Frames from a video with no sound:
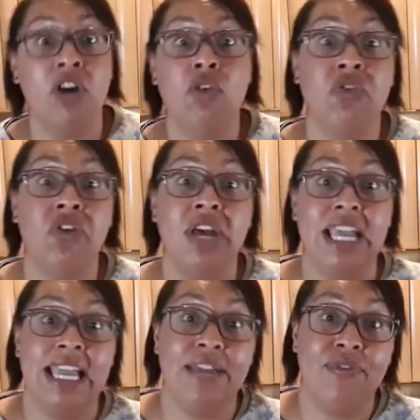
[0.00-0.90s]
Or
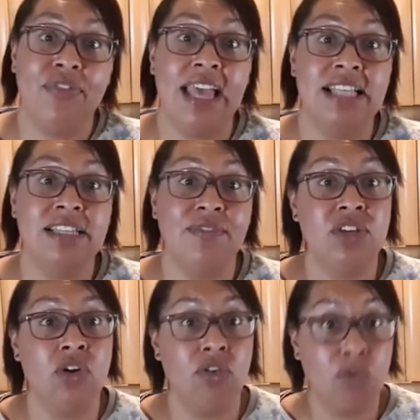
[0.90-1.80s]
if there's something
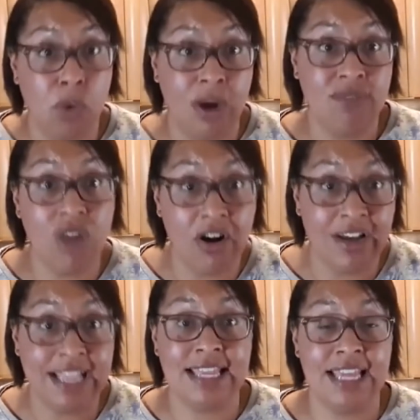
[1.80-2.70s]
not quite
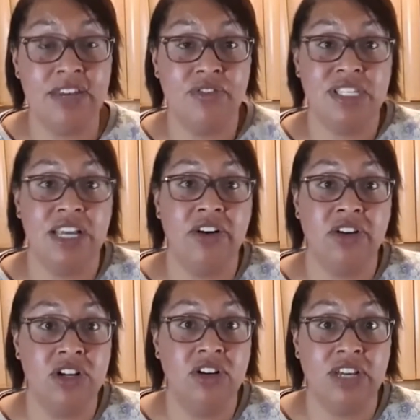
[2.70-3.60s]
right, then obviously I'm
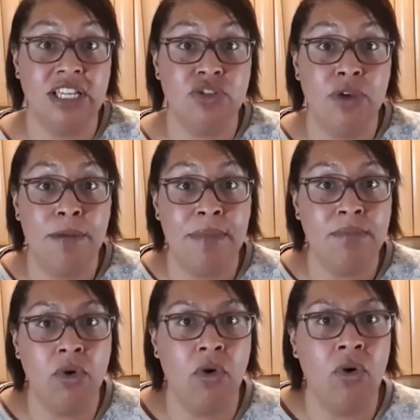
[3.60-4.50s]
going to look into it a bit
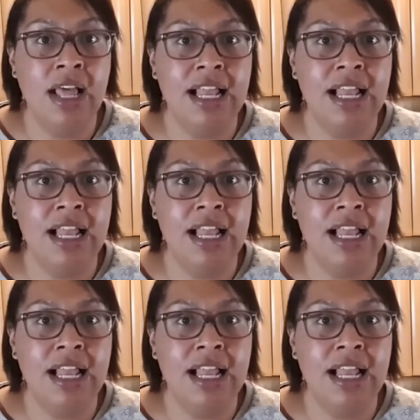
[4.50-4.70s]
more.